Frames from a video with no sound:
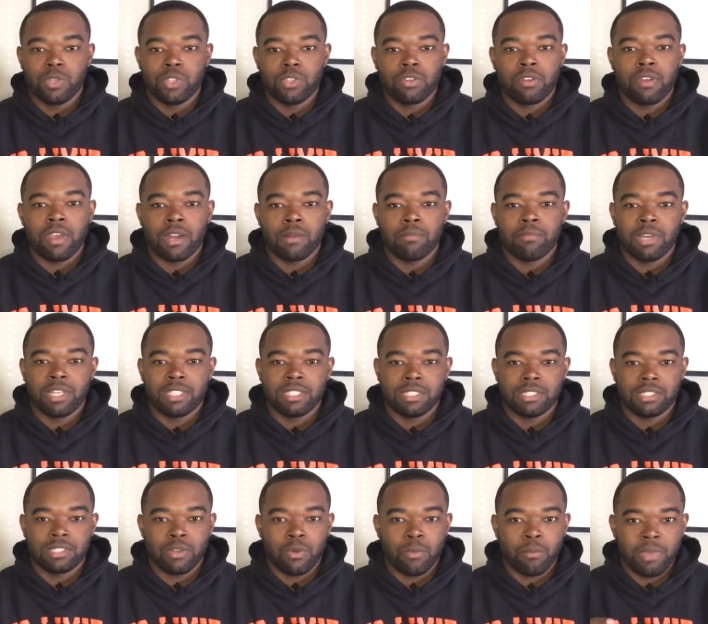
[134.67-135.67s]
you create a budget,
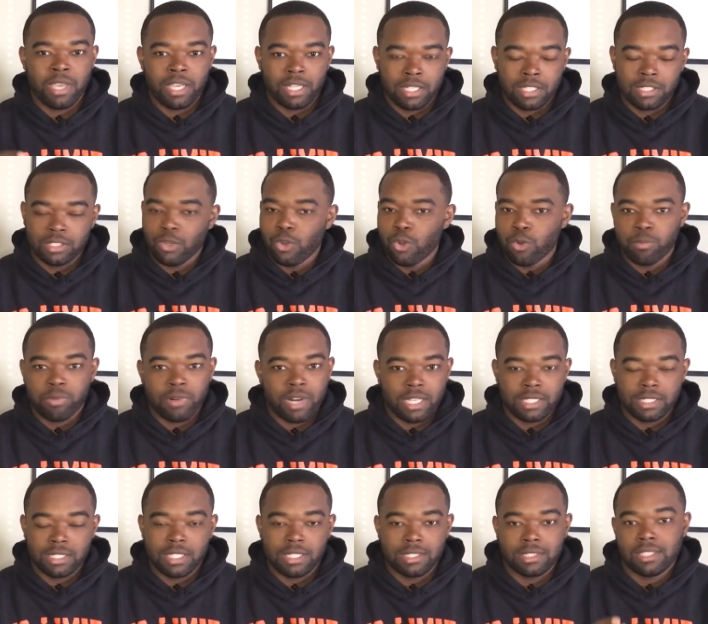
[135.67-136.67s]
it's gonna make this whole
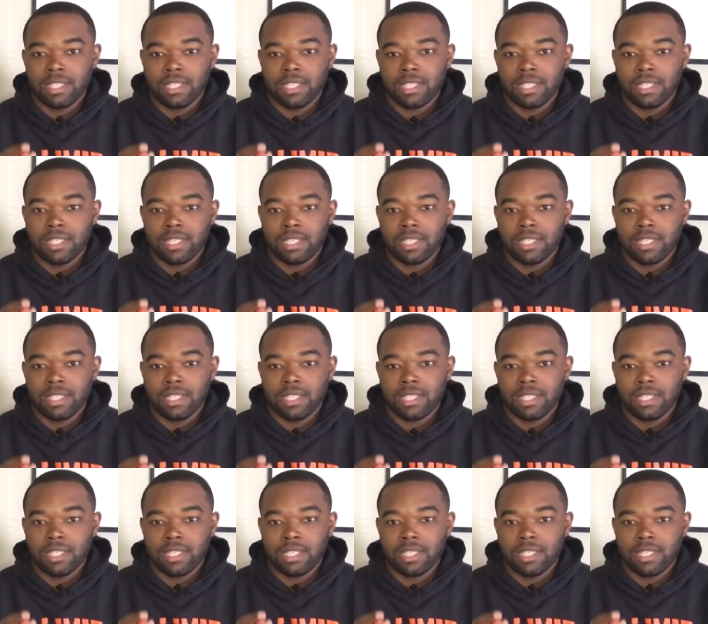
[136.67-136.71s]
process